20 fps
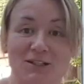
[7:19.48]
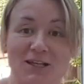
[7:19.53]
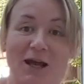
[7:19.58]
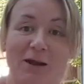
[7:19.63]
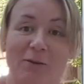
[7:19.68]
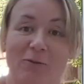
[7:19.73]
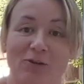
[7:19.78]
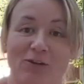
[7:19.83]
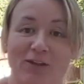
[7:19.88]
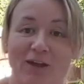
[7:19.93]

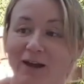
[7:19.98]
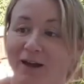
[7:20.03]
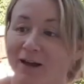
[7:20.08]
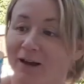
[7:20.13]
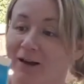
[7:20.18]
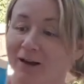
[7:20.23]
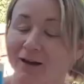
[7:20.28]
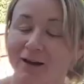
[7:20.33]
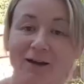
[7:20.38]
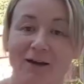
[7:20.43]
same
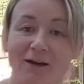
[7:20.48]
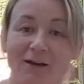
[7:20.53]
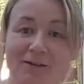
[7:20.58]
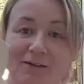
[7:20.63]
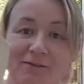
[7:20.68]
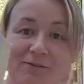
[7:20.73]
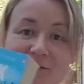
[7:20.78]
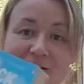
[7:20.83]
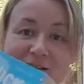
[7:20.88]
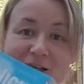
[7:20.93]
thing kind
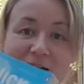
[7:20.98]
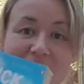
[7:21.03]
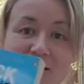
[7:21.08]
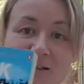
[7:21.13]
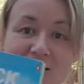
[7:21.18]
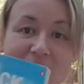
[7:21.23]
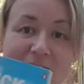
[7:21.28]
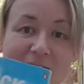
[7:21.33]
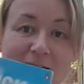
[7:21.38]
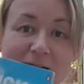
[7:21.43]
of takes
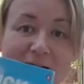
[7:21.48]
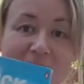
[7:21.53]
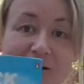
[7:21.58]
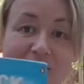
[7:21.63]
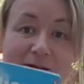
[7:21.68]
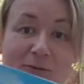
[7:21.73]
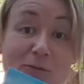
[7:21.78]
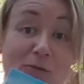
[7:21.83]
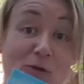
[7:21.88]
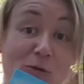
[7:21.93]
the, the,
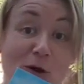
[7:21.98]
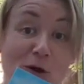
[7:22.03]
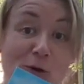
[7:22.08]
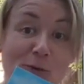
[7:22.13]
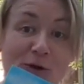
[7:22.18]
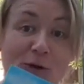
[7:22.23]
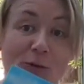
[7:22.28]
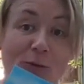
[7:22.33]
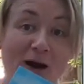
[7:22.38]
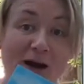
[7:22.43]
the
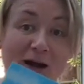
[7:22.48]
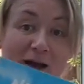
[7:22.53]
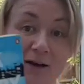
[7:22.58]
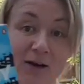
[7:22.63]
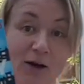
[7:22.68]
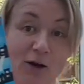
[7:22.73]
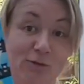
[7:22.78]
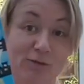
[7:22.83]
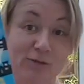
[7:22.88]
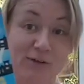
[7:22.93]
moment away
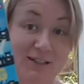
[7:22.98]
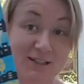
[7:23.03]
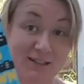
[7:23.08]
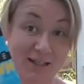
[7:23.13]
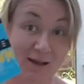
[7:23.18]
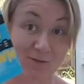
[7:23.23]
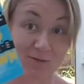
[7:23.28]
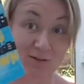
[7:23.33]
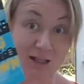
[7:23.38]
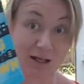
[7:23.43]
and hopefully
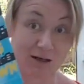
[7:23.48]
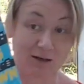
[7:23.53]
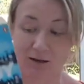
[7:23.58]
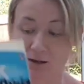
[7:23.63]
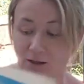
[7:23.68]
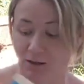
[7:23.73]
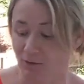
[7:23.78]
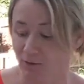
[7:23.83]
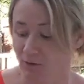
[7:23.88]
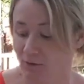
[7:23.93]
saves their
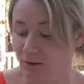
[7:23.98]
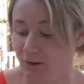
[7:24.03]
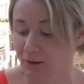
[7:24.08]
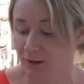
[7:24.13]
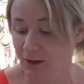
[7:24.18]
lives.